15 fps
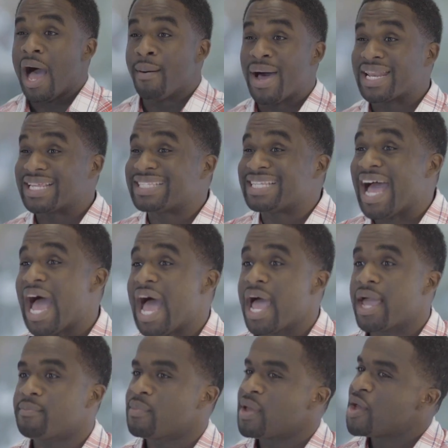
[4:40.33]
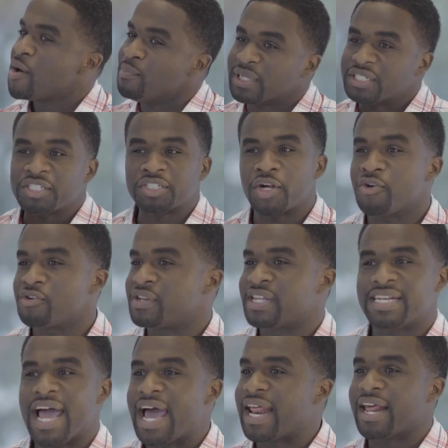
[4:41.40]
I'm out of time, but certainly
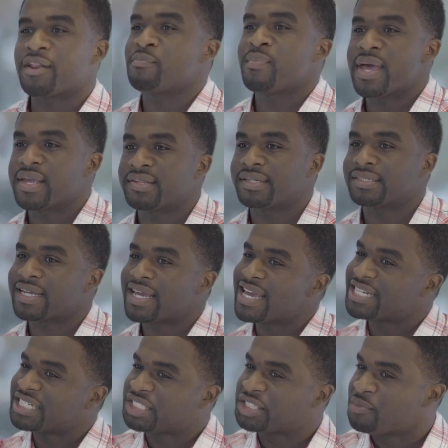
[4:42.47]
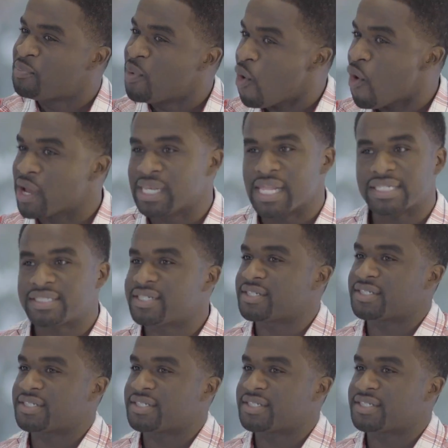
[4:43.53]
not out of message. It's your boy, Lester